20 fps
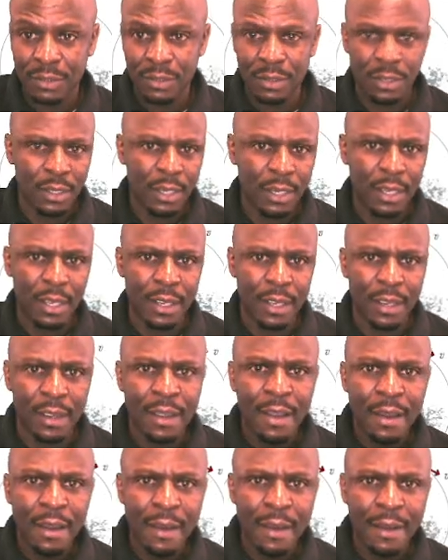Eh,
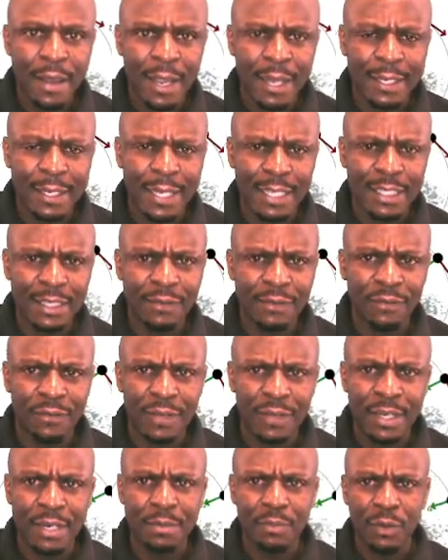eh, that's a
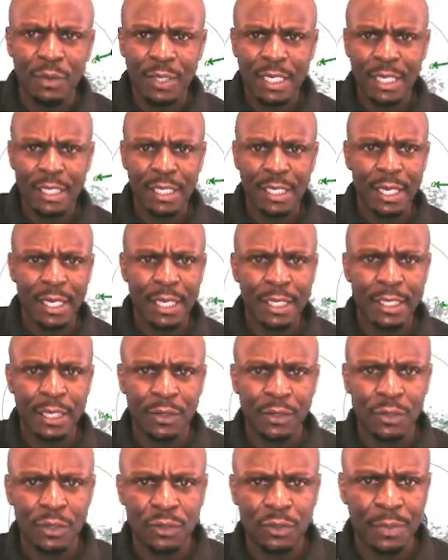very important eh,
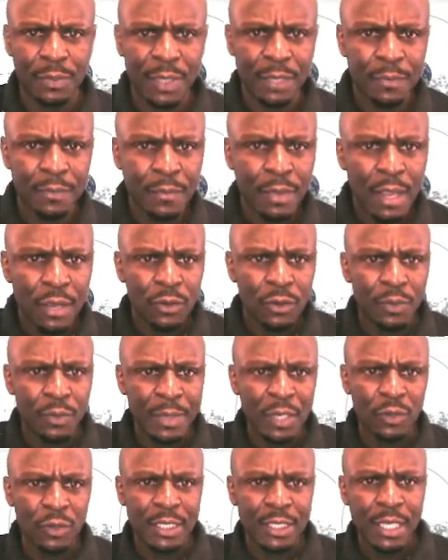technique to be to be
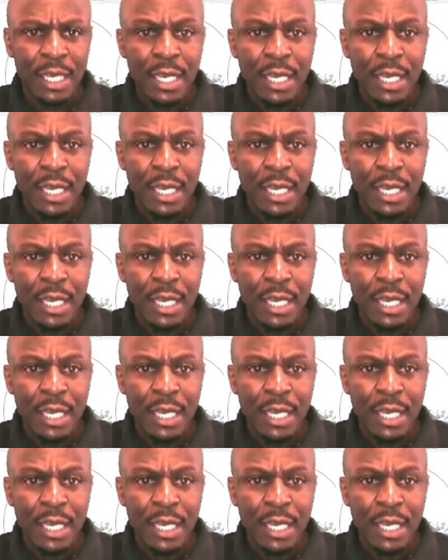used.